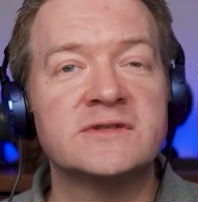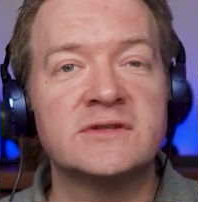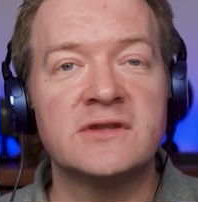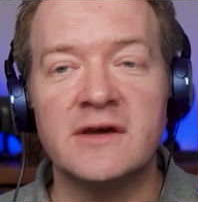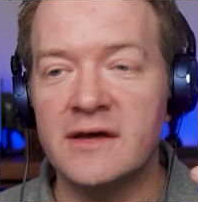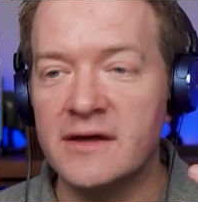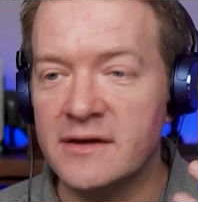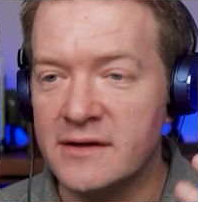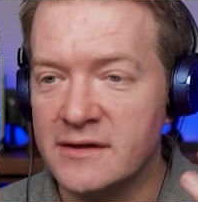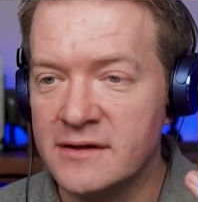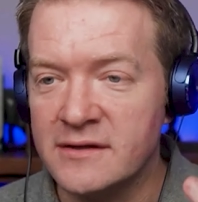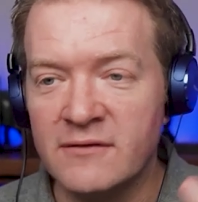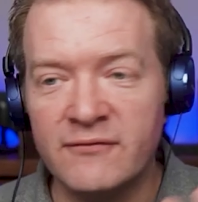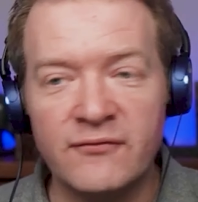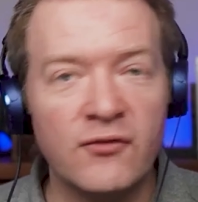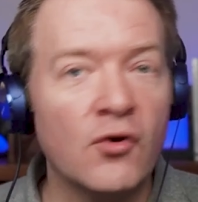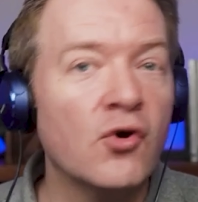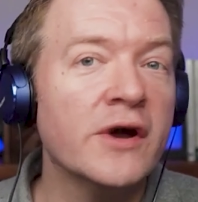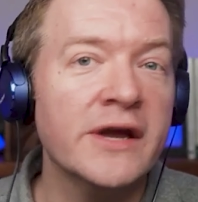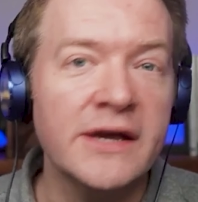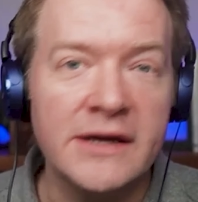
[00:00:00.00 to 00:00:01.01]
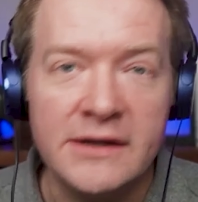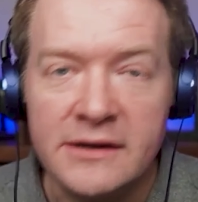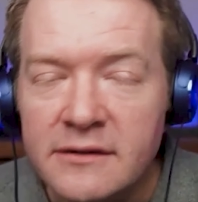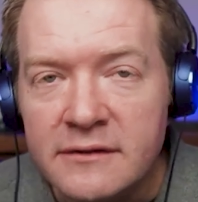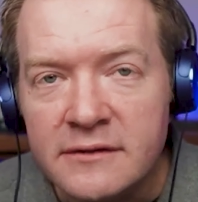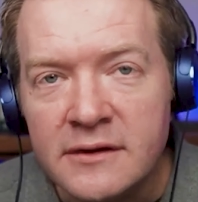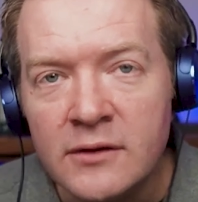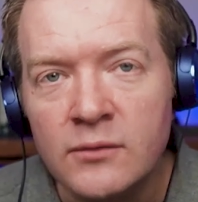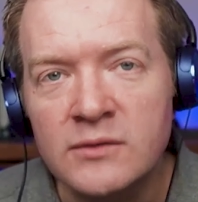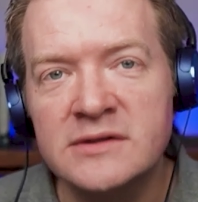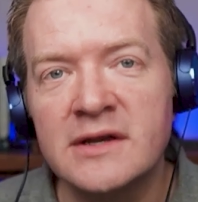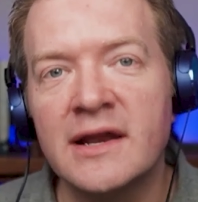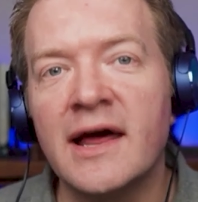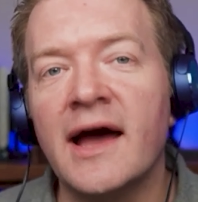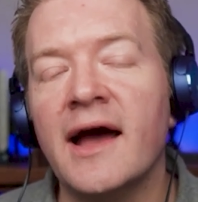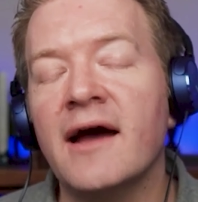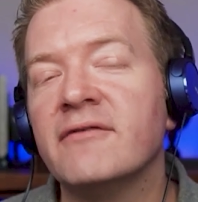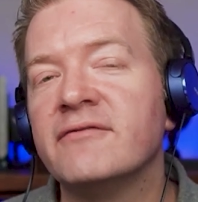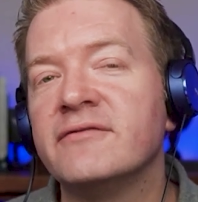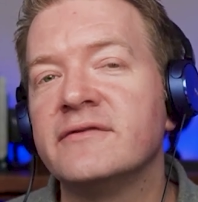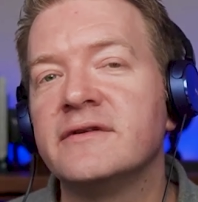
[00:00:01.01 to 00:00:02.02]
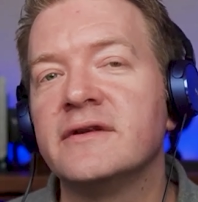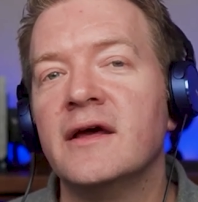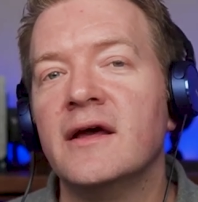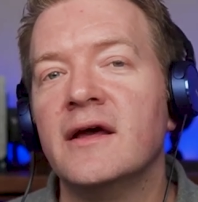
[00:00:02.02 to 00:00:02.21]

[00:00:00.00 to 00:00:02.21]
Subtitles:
that the void that was left